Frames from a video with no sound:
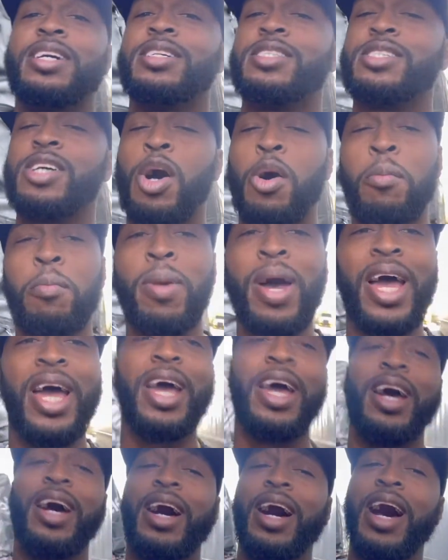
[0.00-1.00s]
So,
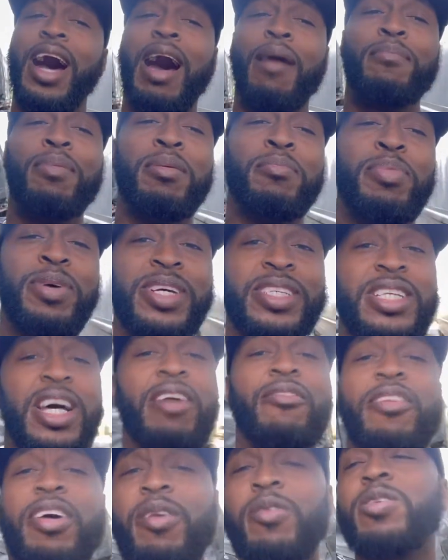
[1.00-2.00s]
man, I've been pissed
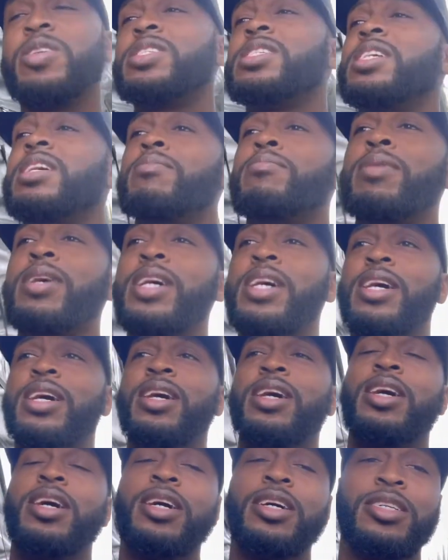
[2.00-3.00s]
off ever since, man.
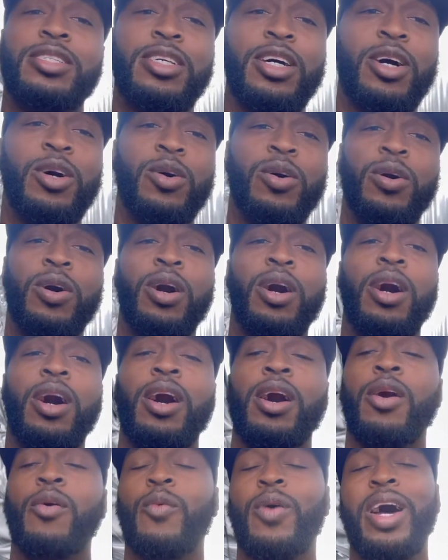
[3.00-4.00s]
So,
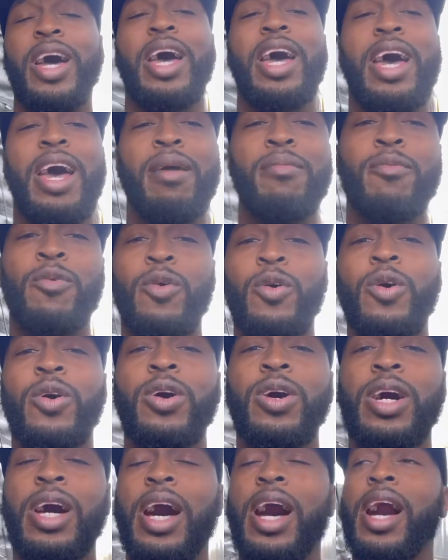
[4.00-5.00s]
what had happened
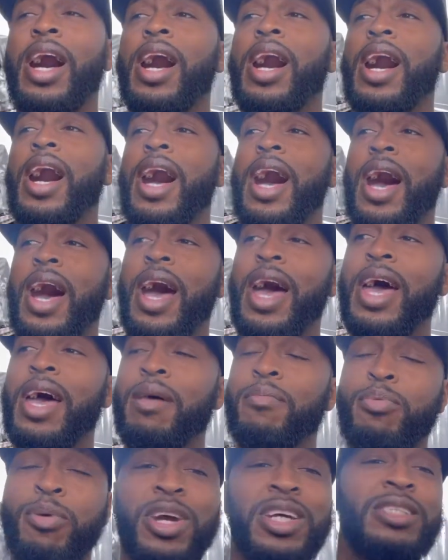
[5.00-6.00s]
was, I
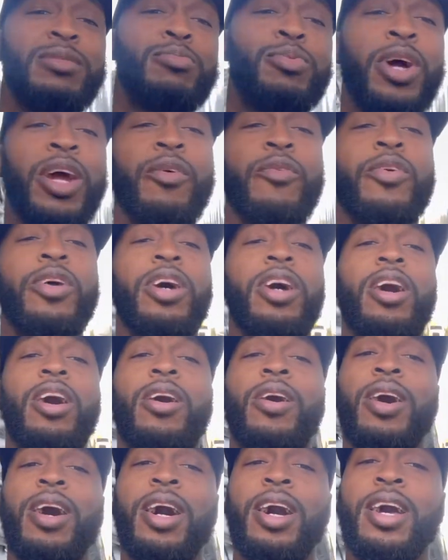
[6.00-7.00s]
had pressed the brake real
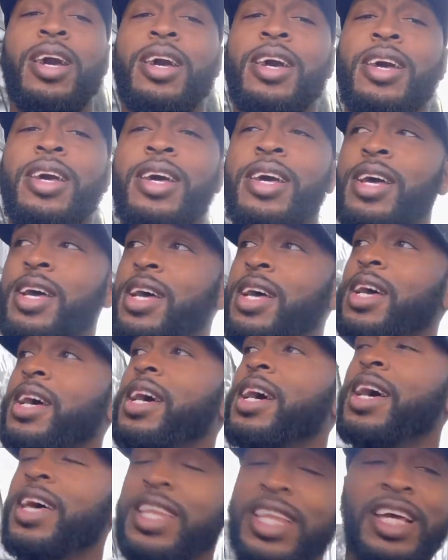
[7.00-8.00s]
hard,
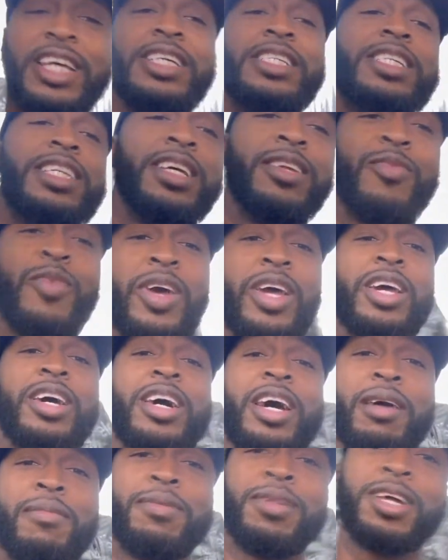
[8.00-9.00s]
and this shit right here
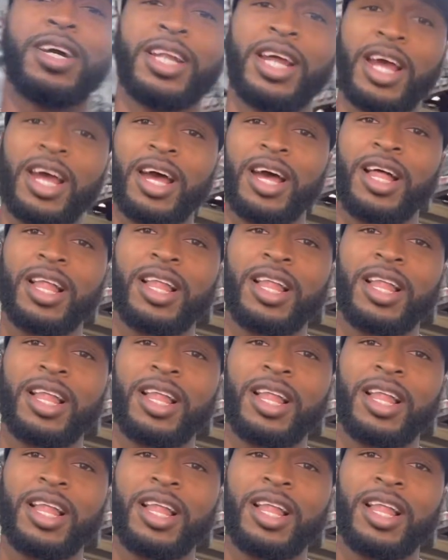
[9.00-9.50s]
happened. Look at that.